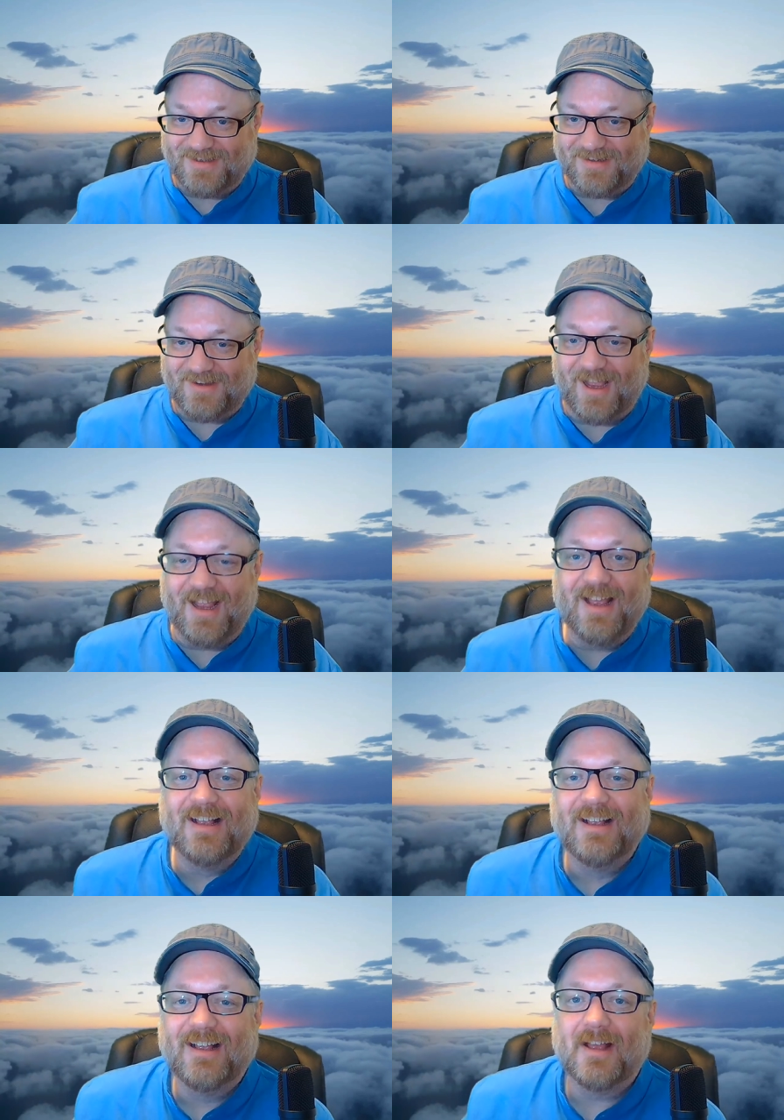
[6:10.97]
Okay,
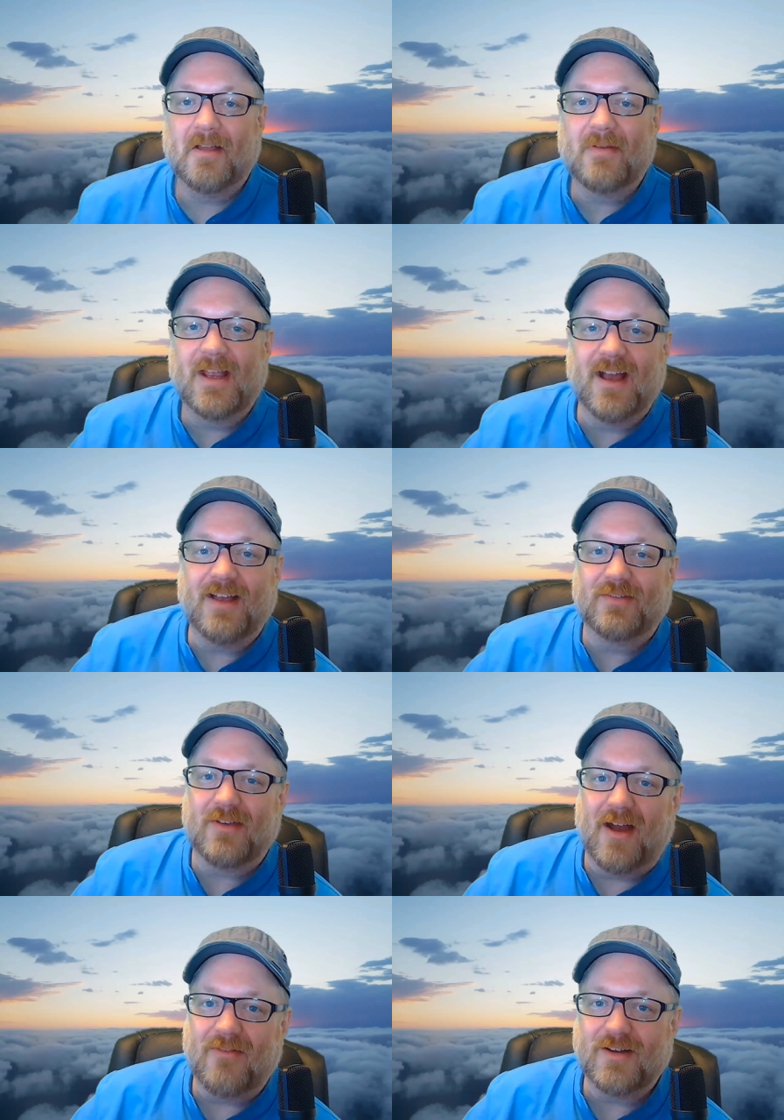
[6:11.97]
because
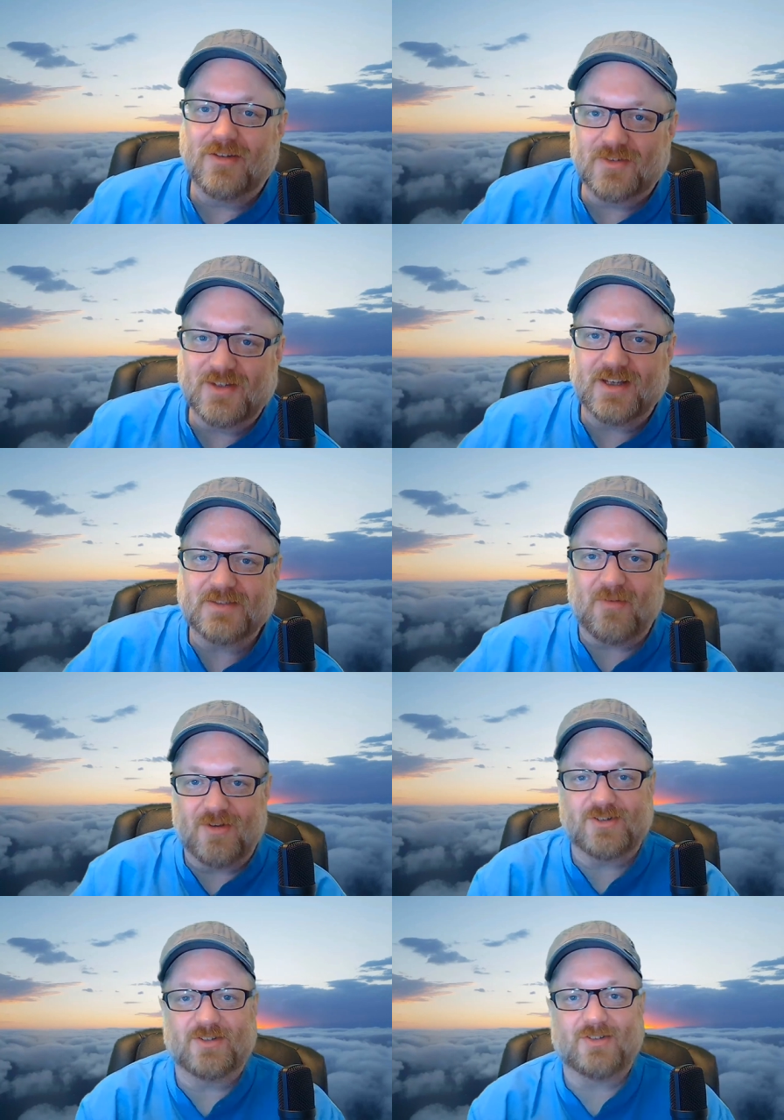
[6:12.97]
you haven't used the
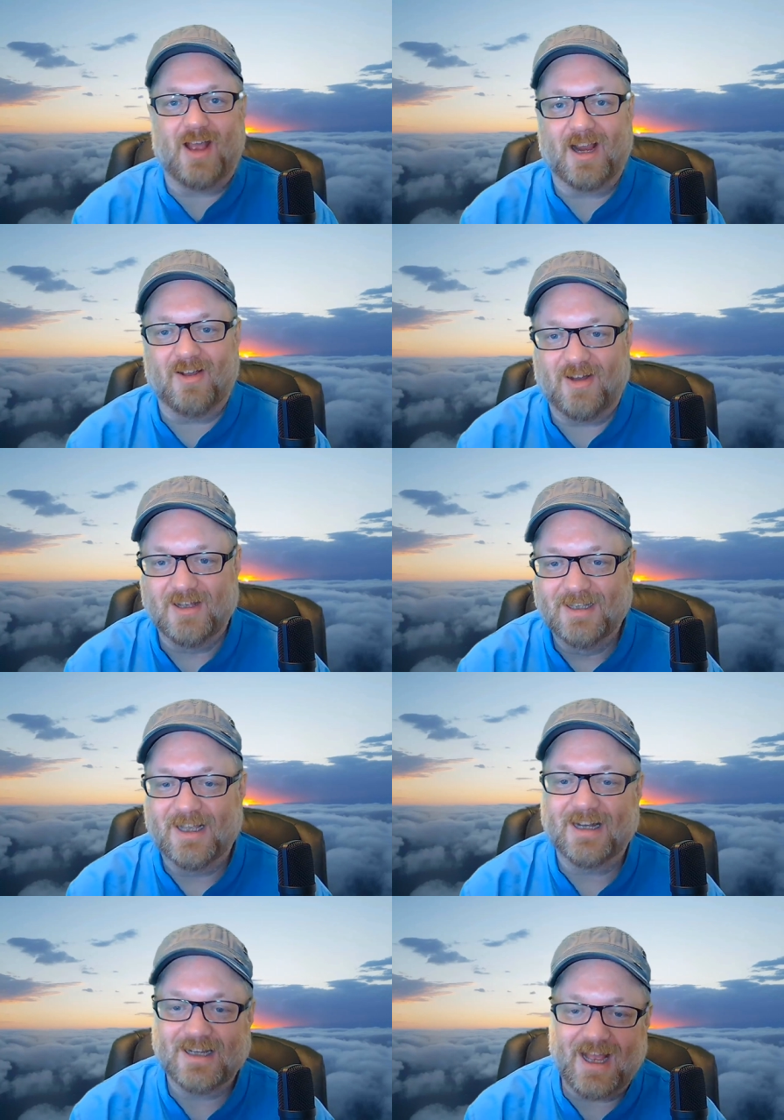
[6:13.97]
exposure triangle,
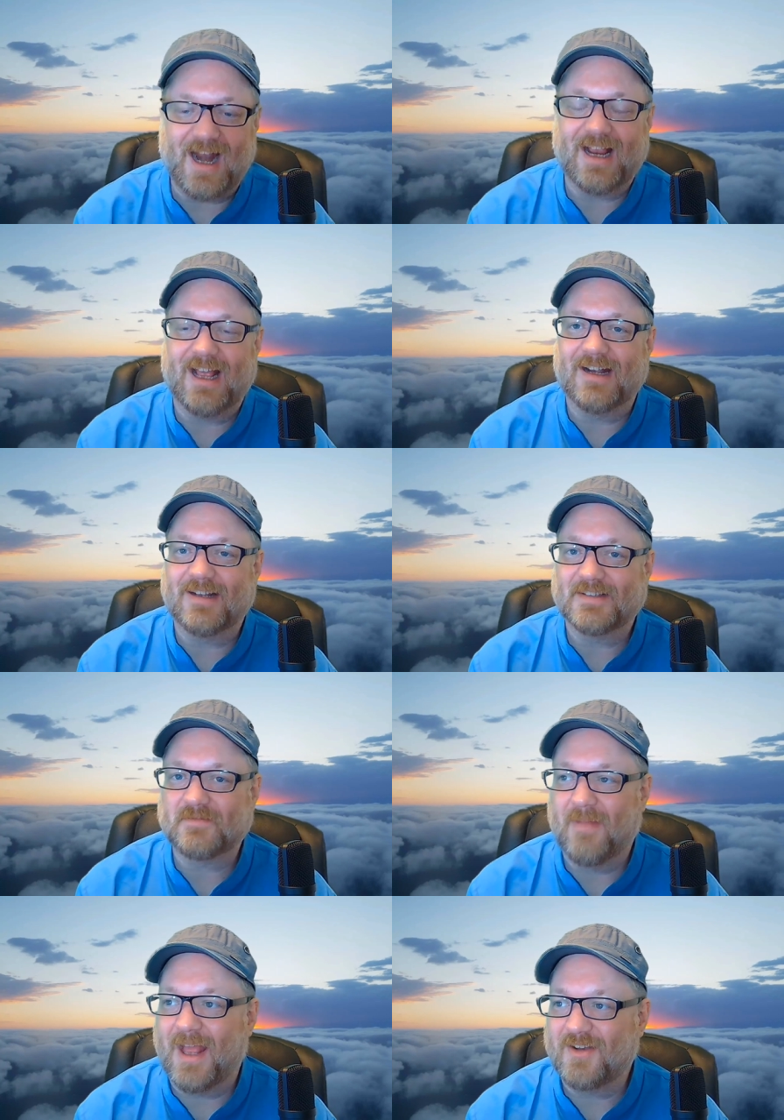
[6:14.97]
and you got to get into
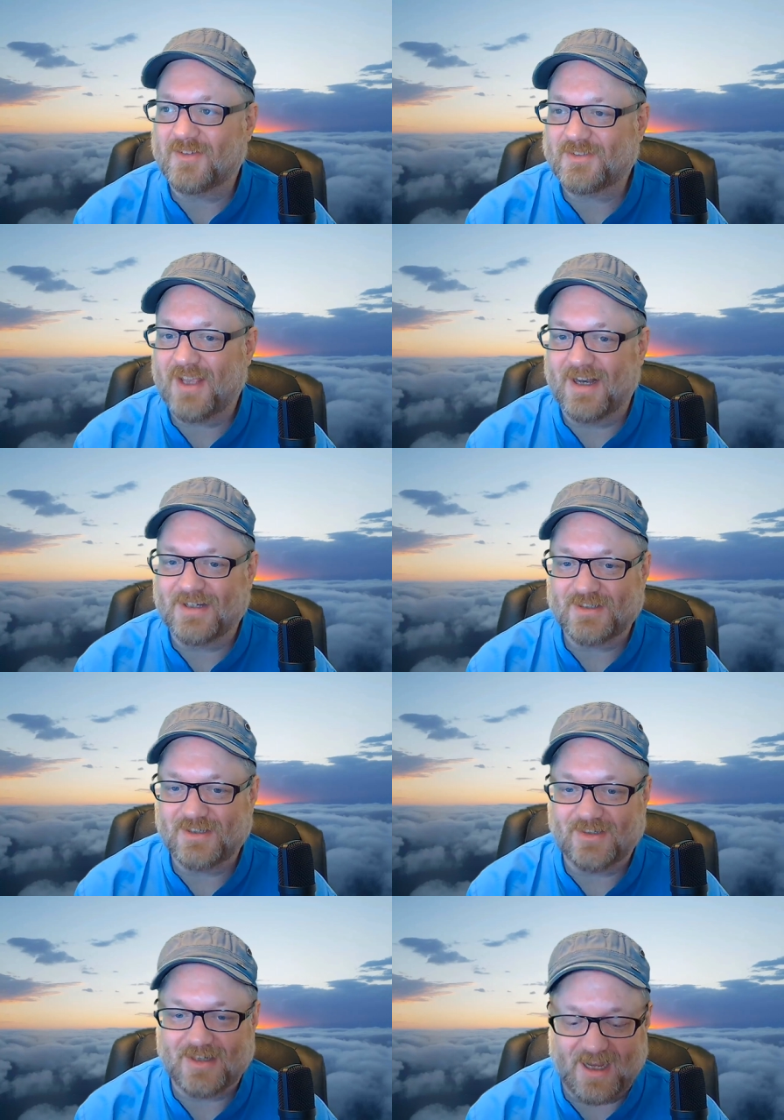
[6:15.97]
some manual settings
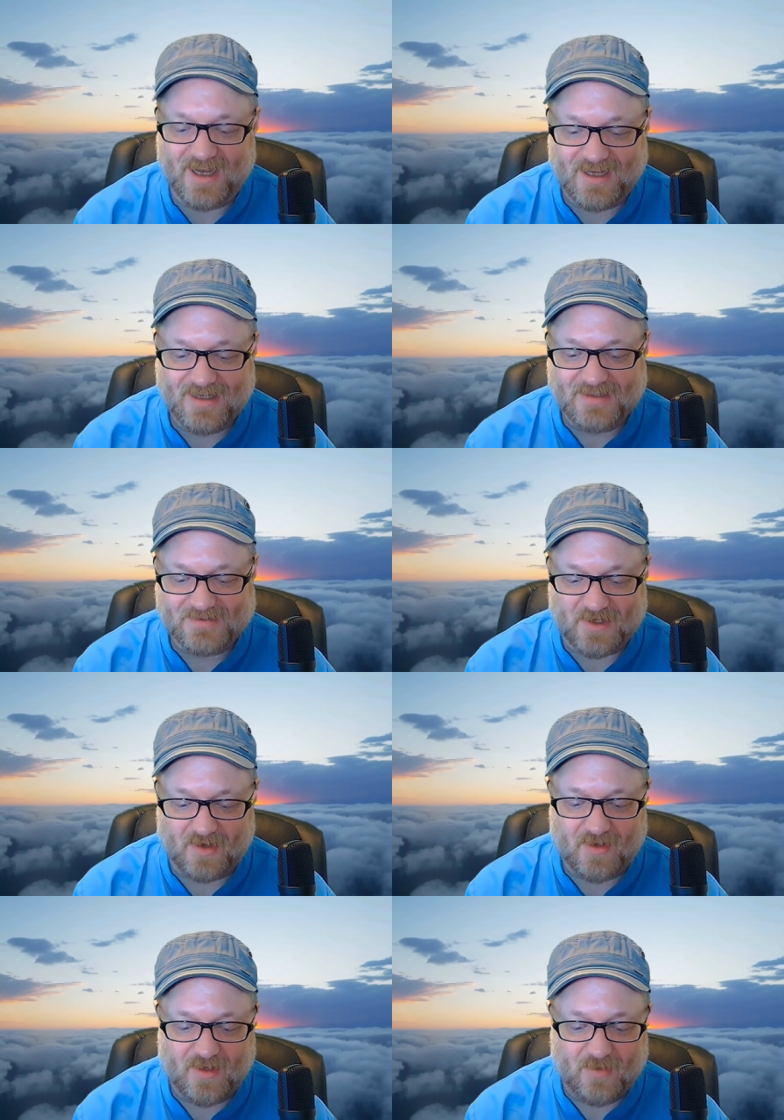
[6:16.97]
here. Okay,
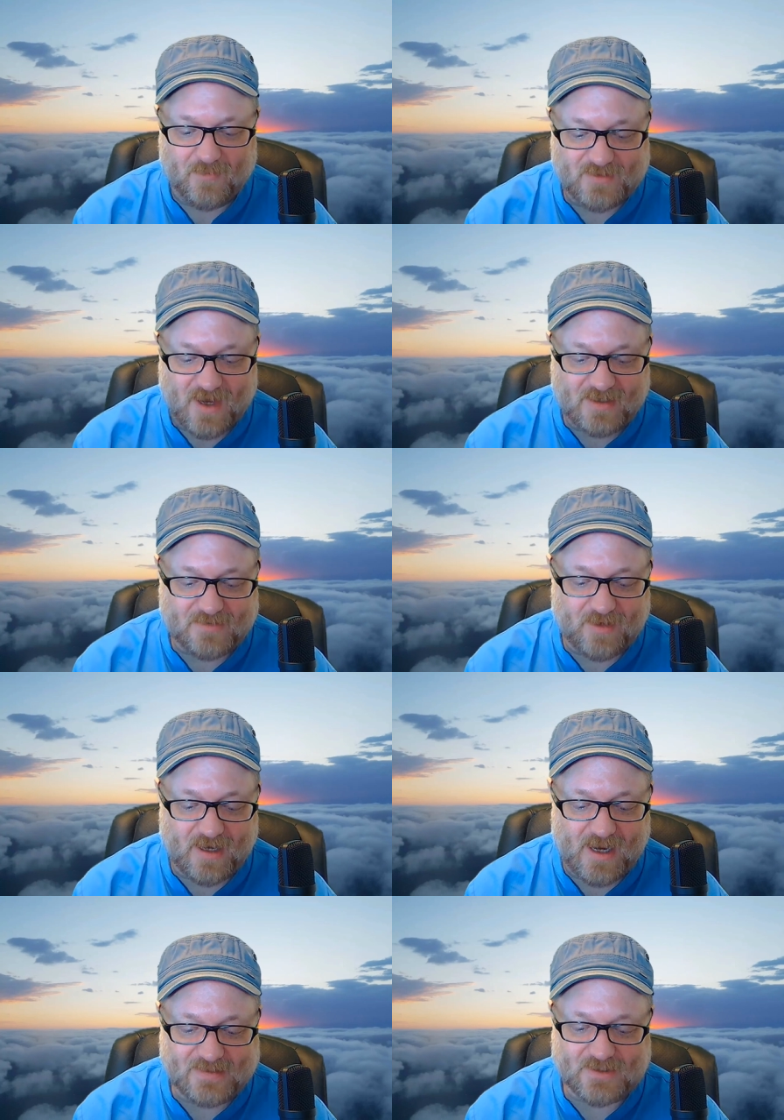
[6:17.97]
so we talked
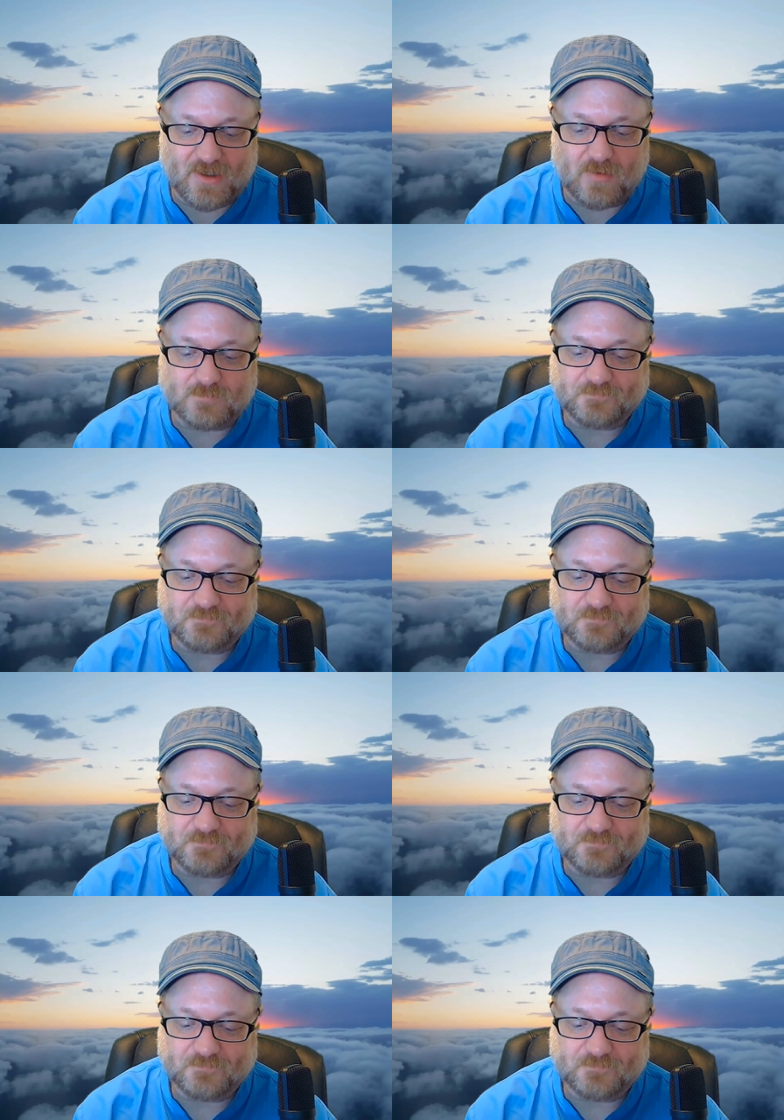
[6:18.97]
about ISO.